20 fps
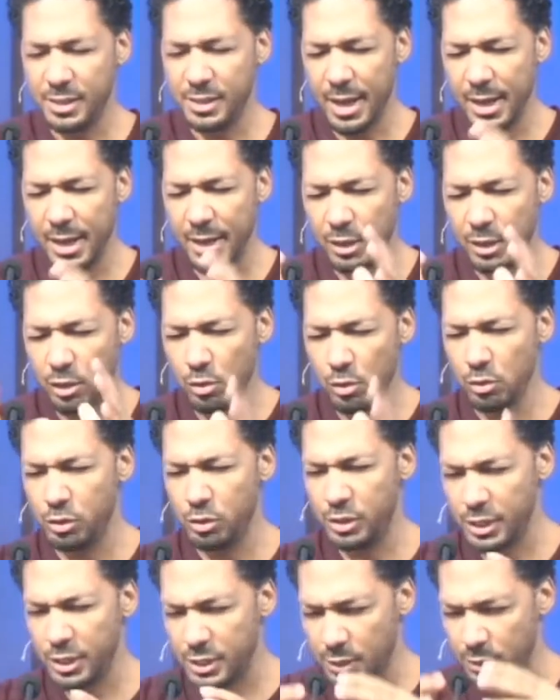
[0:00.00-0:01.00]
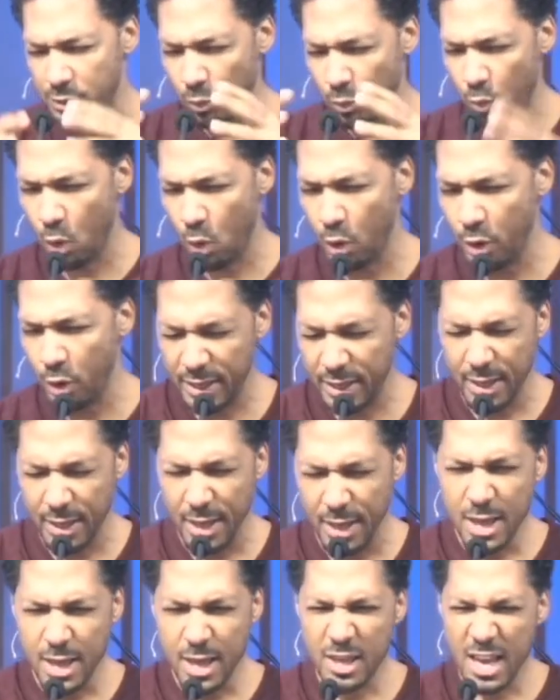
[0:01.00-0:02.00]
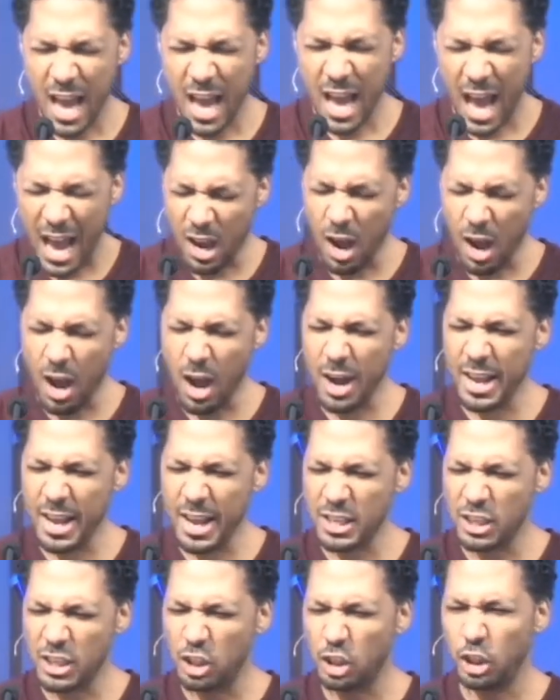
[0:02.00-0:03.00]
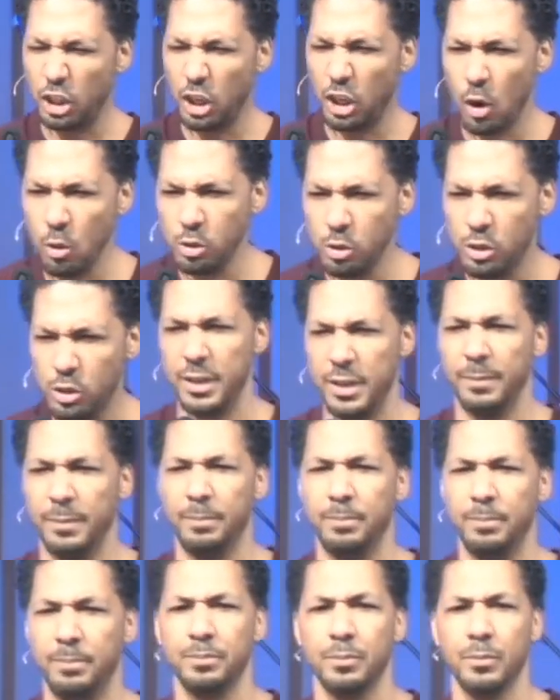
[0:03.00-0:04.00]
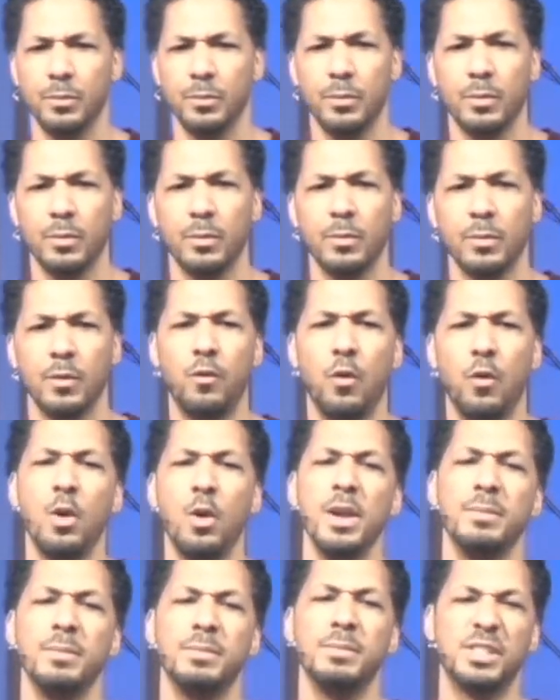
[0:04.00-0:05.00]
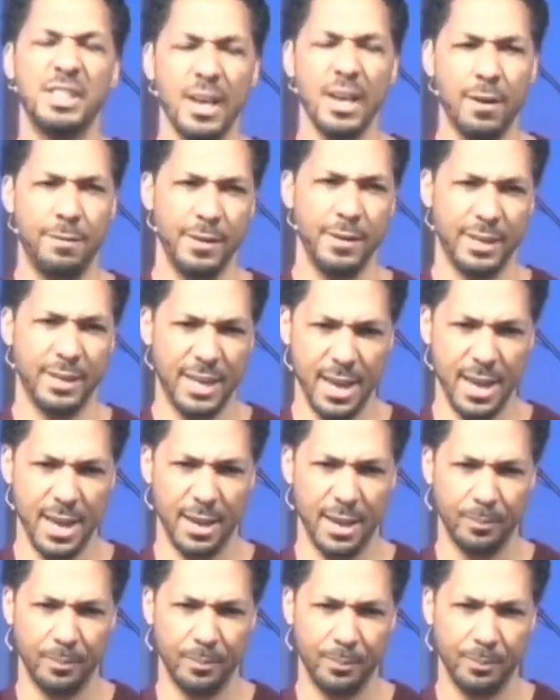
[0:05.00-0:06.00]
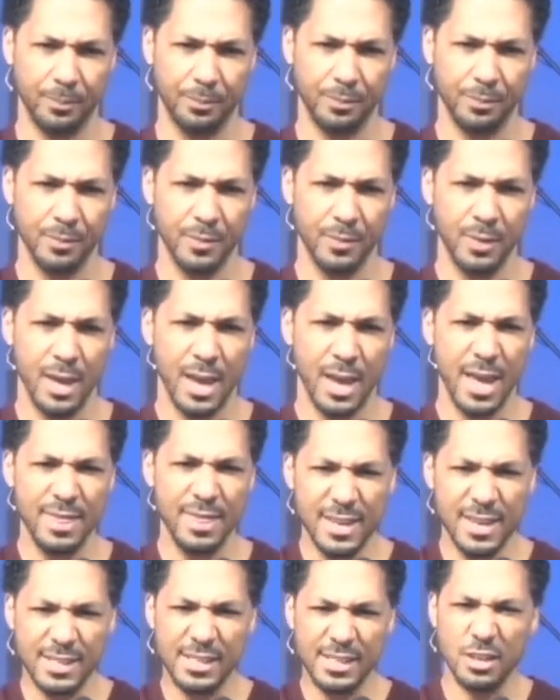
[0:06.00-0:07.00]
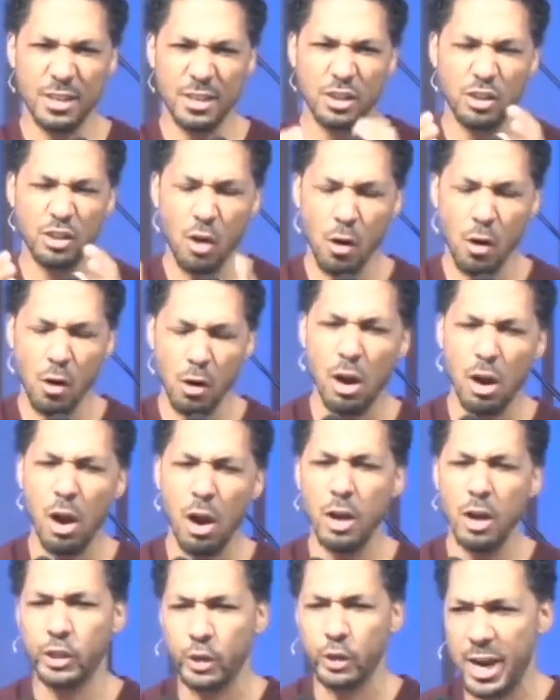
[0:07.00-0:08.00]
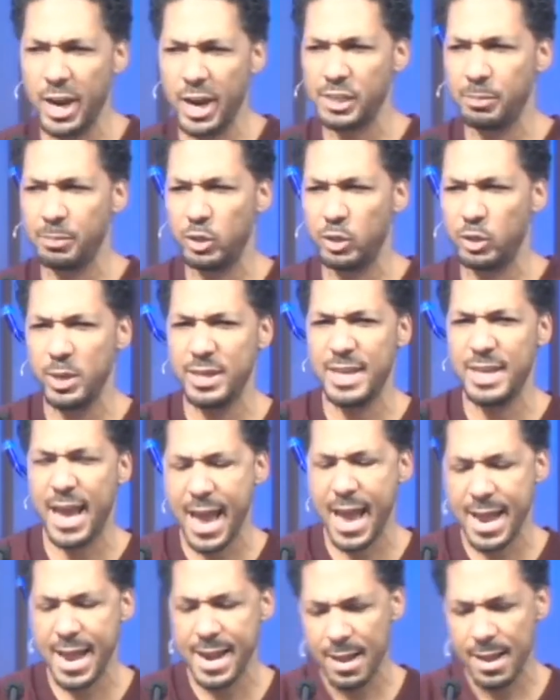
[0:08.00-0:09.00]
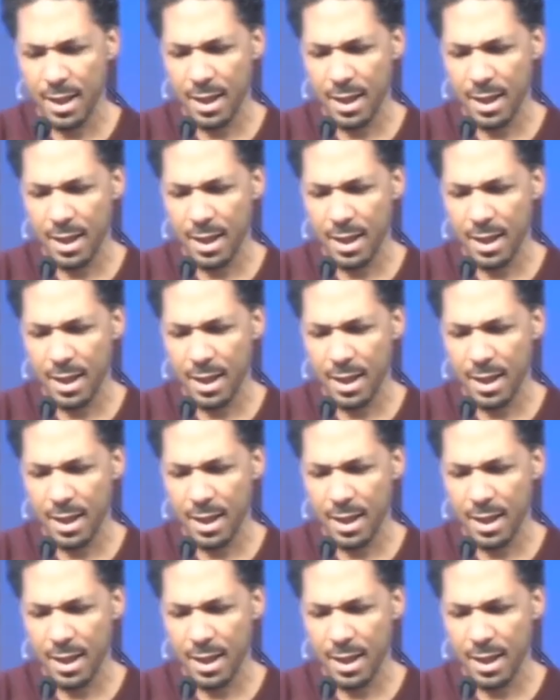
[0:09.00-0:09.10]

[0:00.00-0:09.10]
they use this wording, God has chosen for himself a king. And this is a stark contrast between that